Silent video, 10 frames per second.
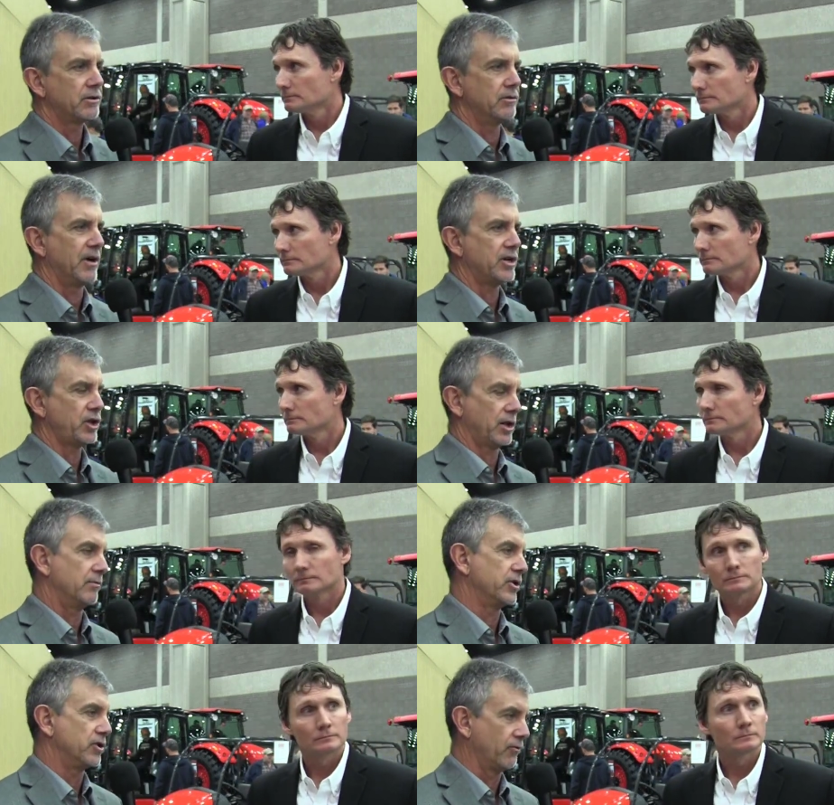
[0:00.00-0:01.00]
Speaker 1: to my
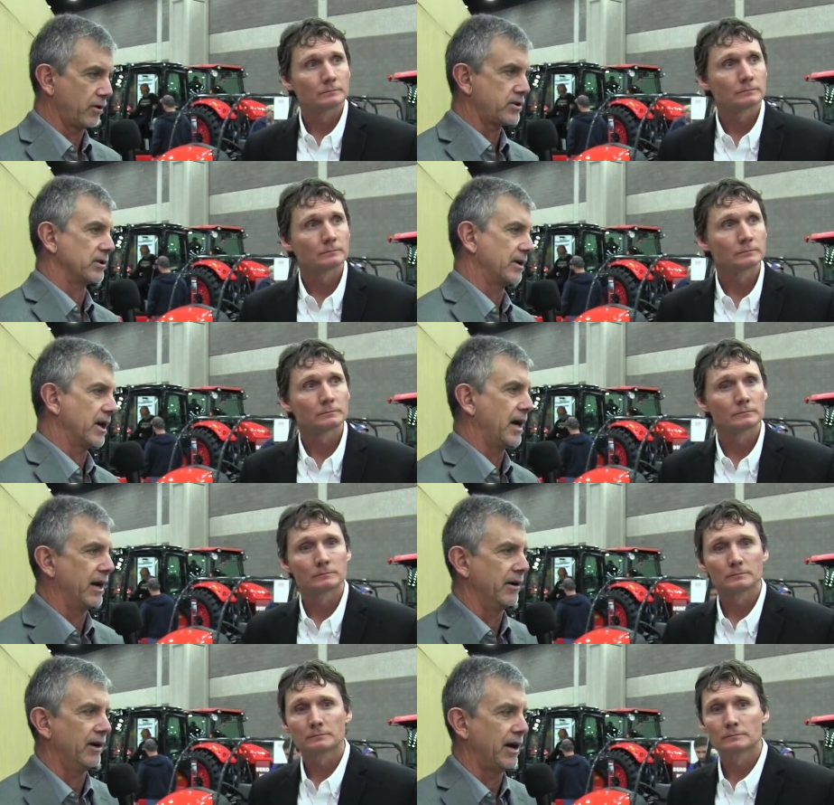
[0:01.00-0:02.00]
channel, but you've recently gotten
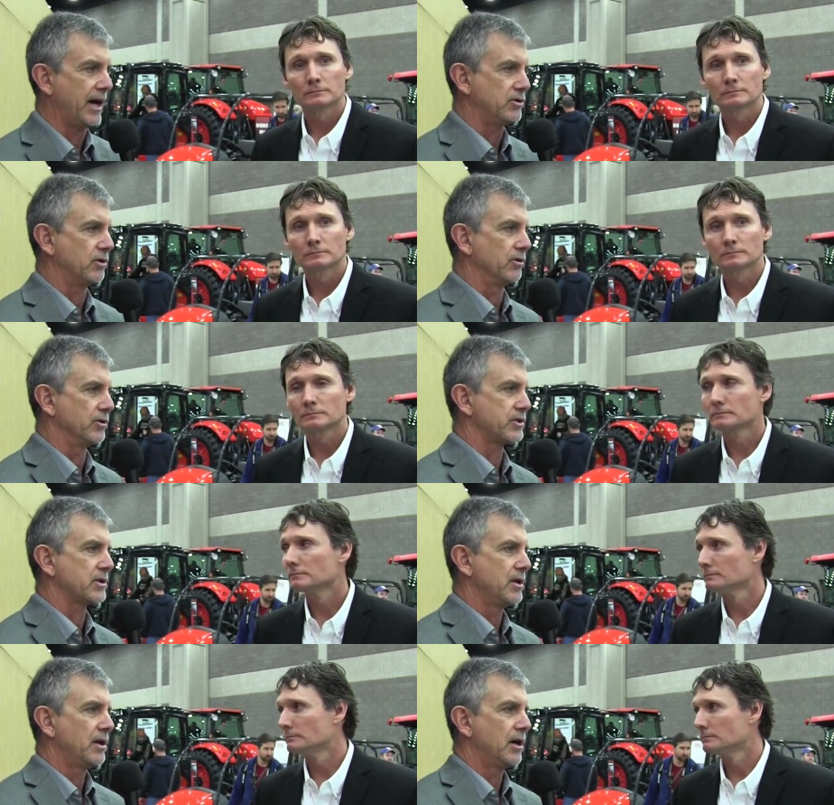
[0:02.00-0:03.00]
into hay tools,
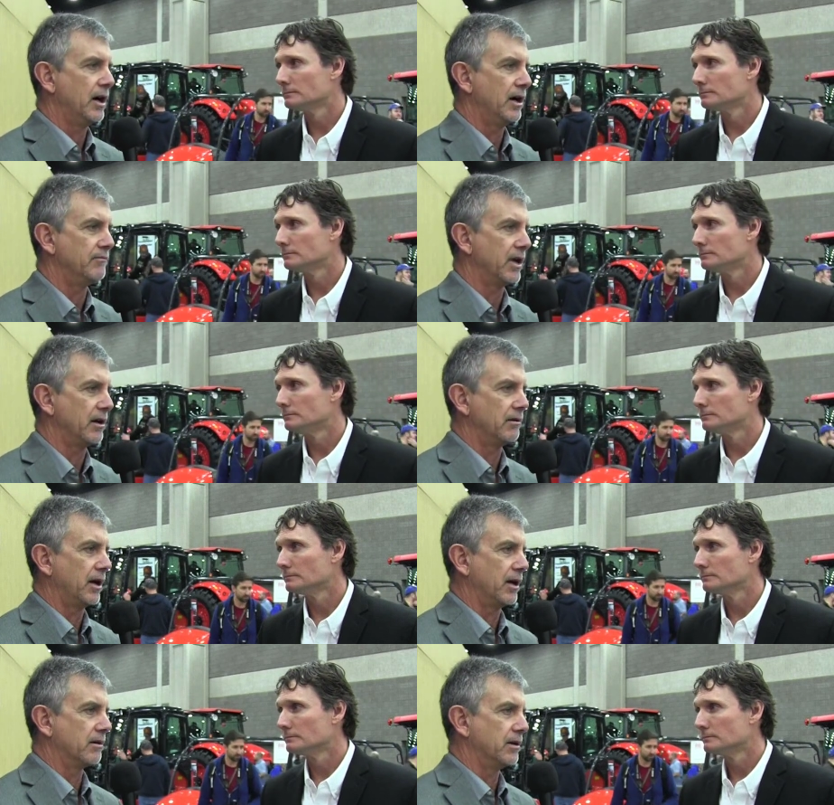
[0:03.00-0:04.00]
um, and
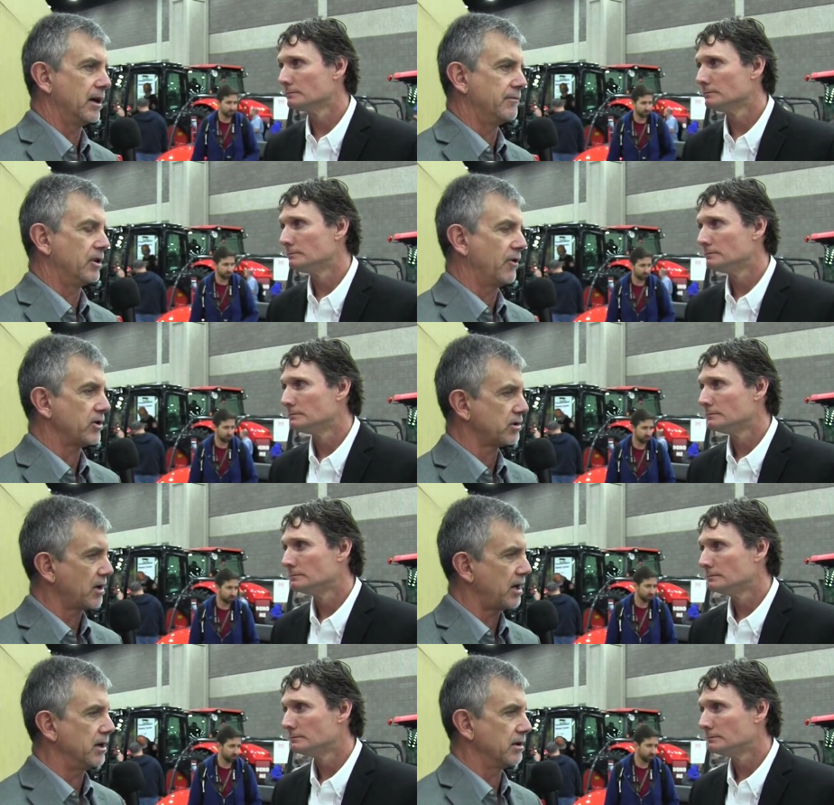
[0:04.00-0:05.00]
and uh, you've also
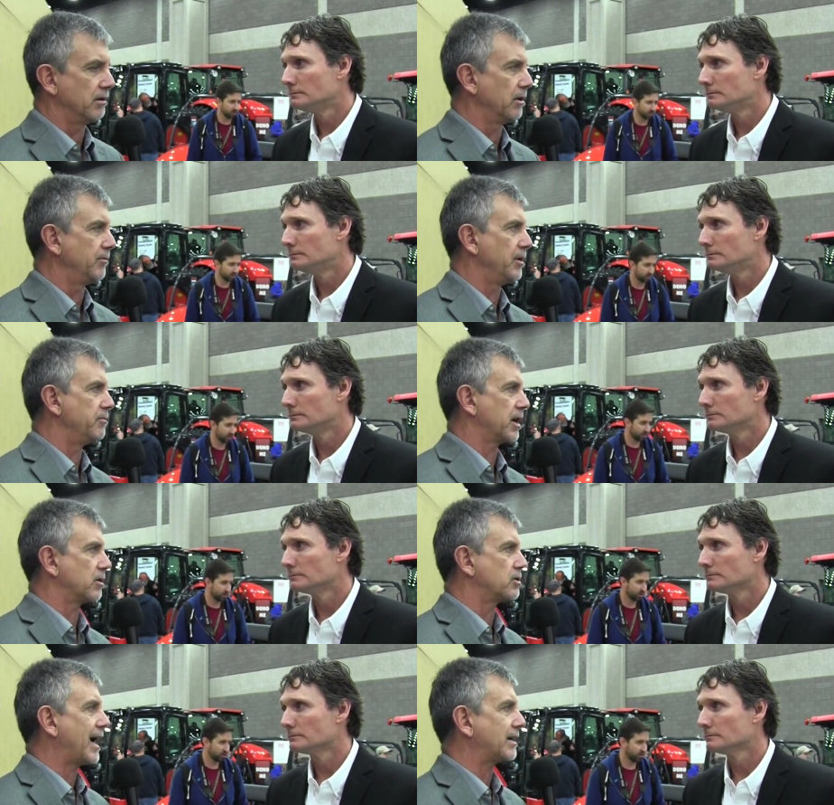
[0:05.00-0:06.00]
gotten into a little bit bigger
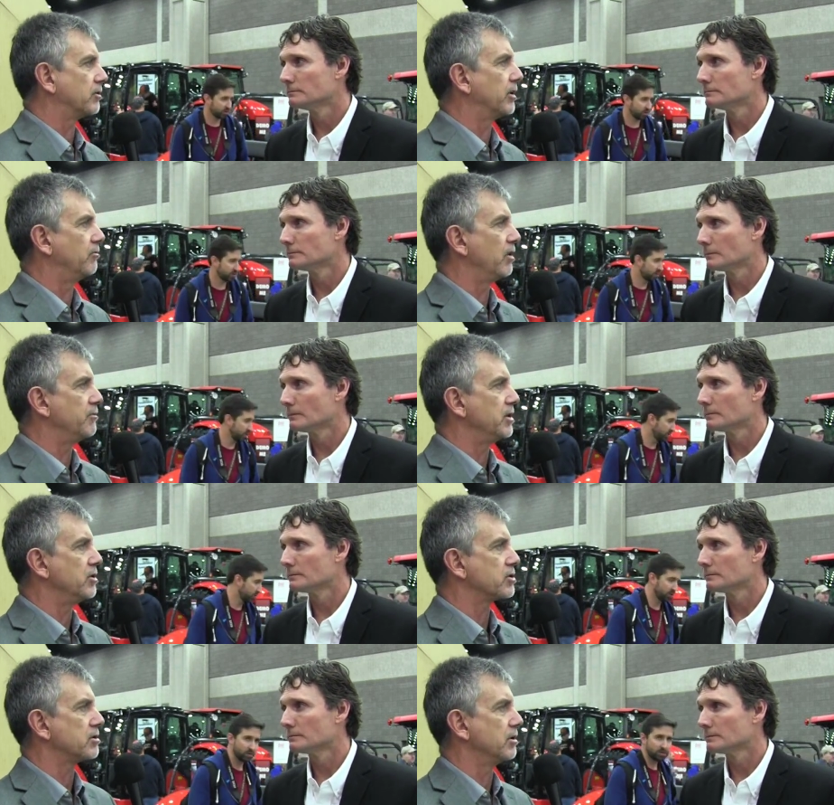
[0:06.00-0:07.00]
tractor than we've been
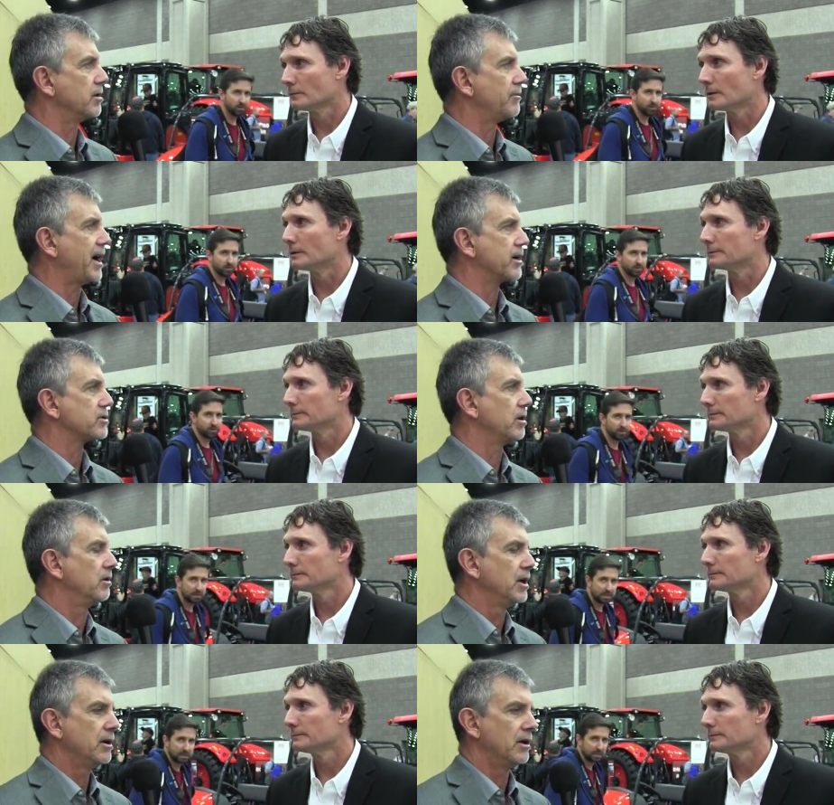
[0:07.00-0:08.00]
used to in the past. So,
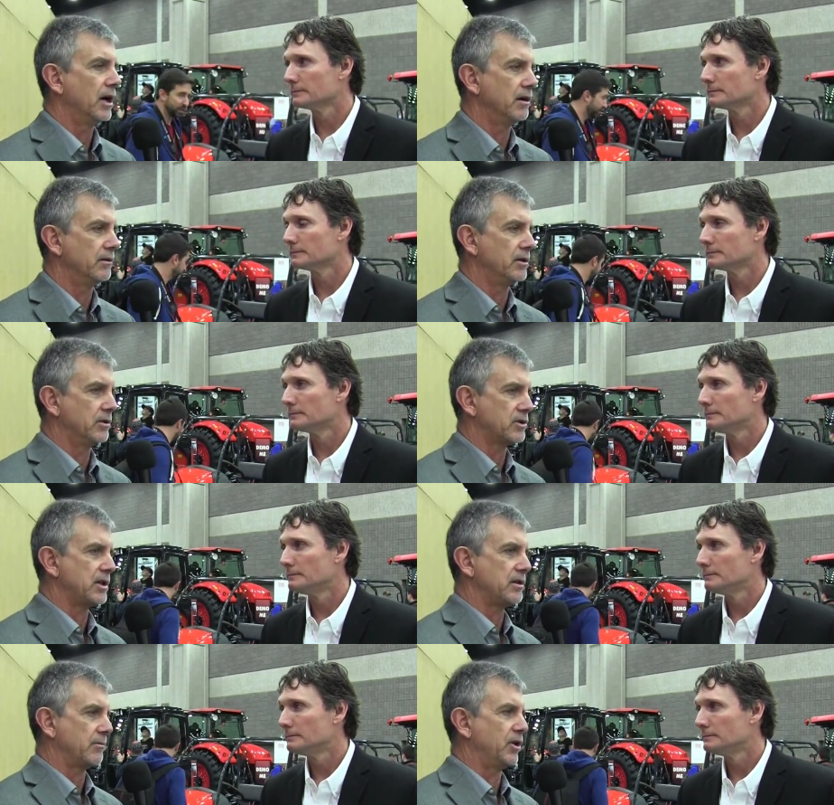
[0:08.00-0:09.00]
uh, do you
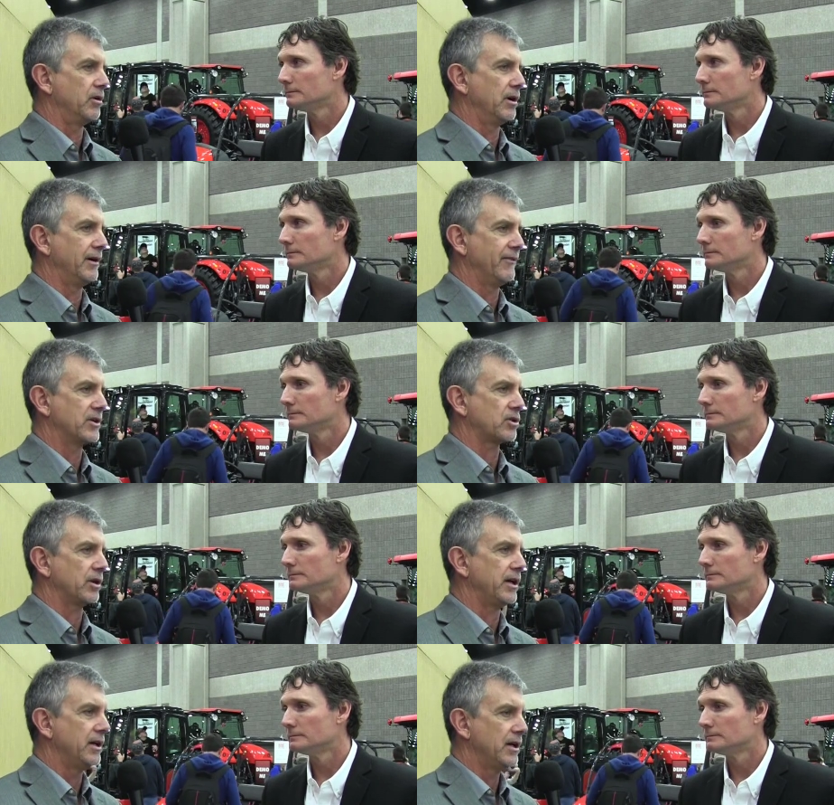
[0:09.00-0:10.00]
see Kubota
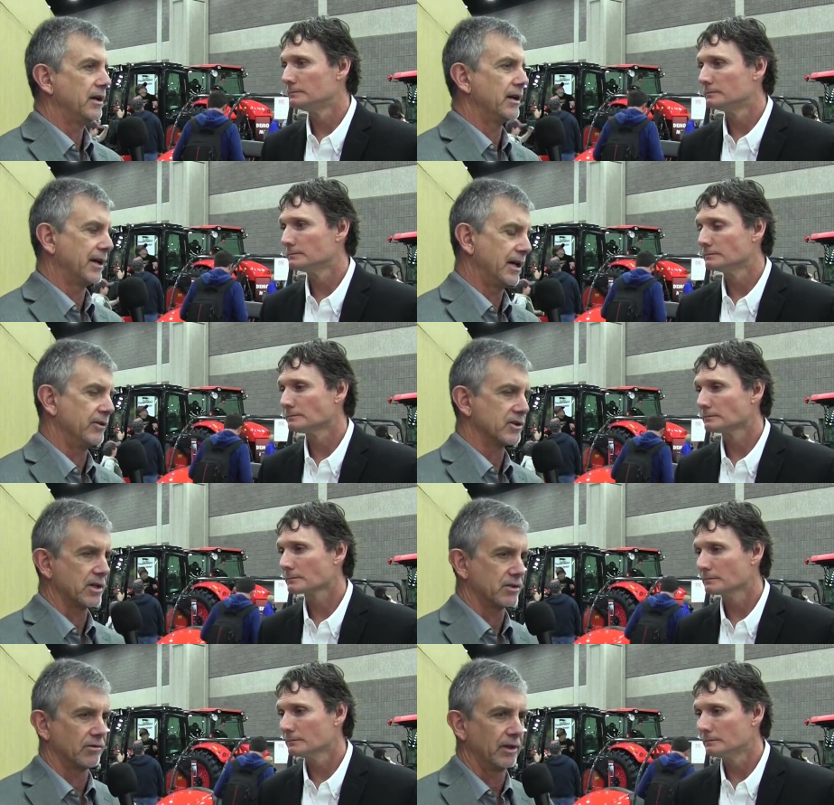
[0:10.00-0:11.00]
eventually? And again, this
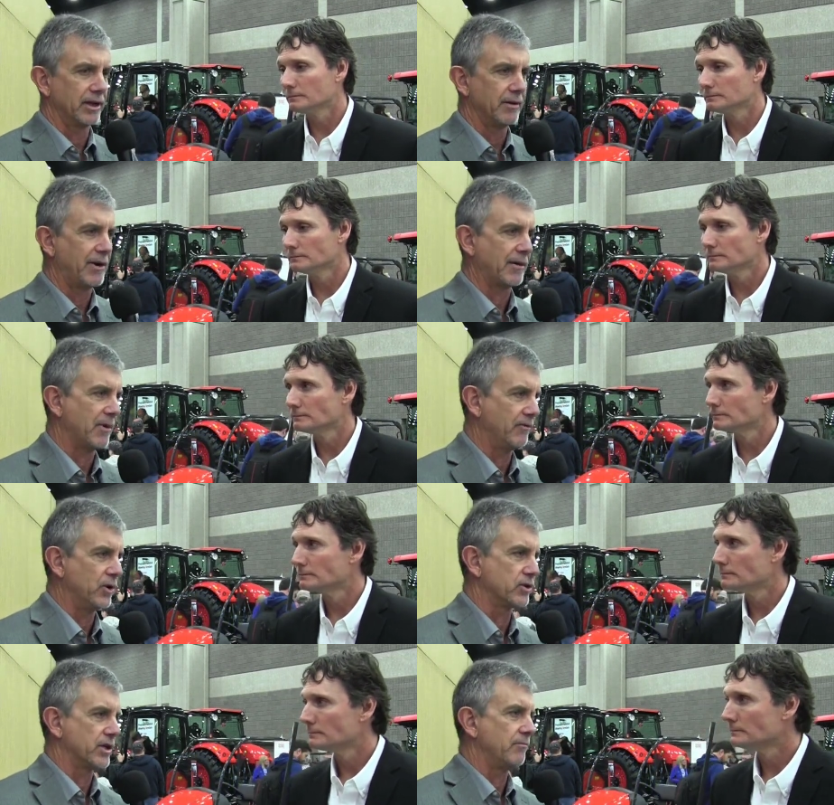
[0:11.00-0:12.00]
doesn't really impact my
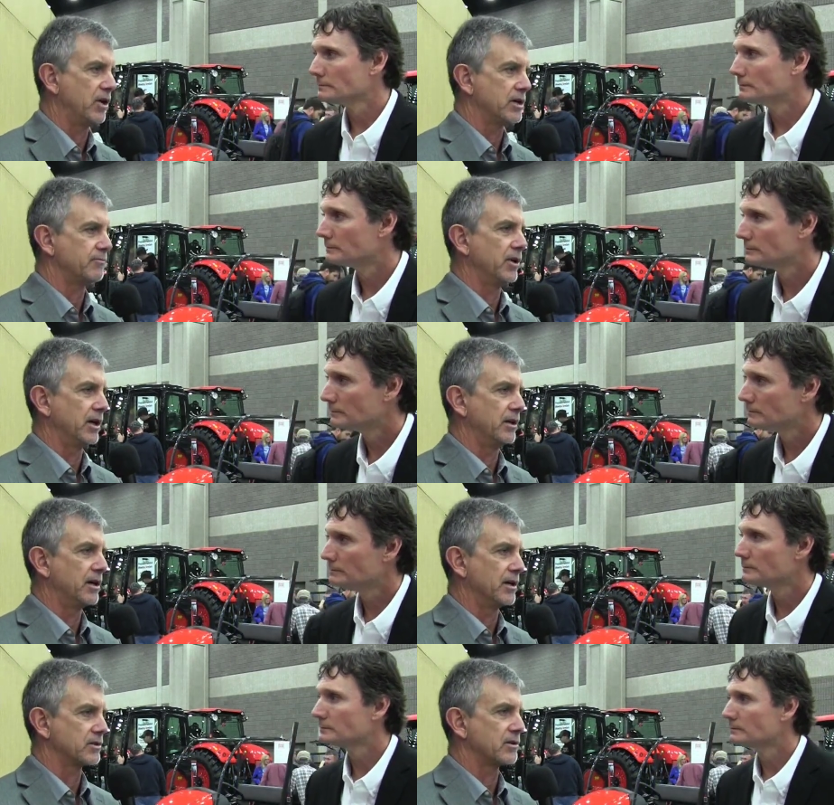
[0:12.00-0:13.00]
viewers that much, but it
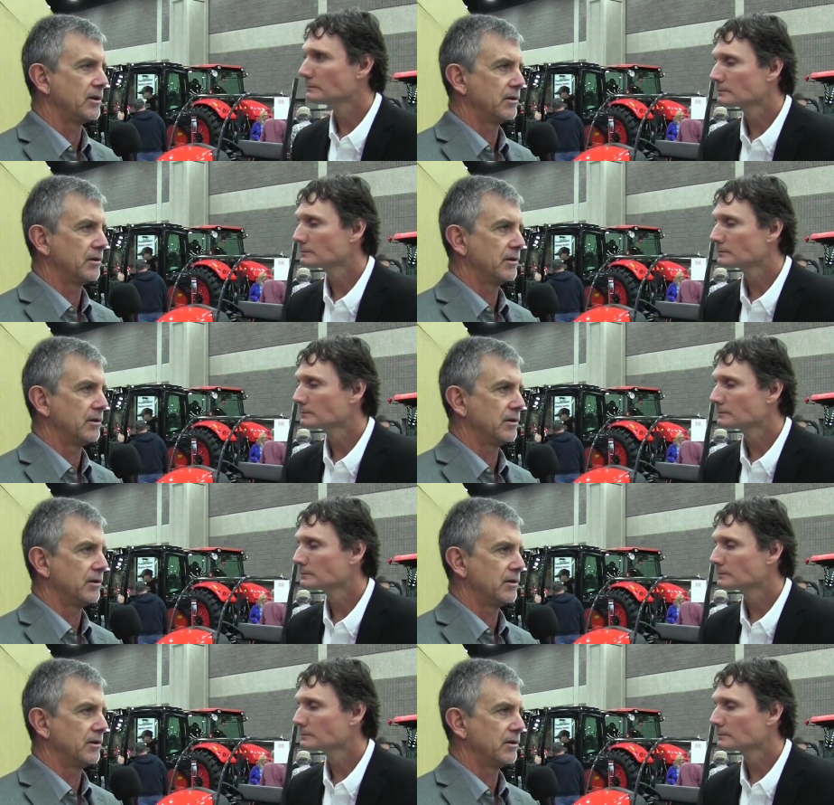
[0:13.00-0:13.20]
does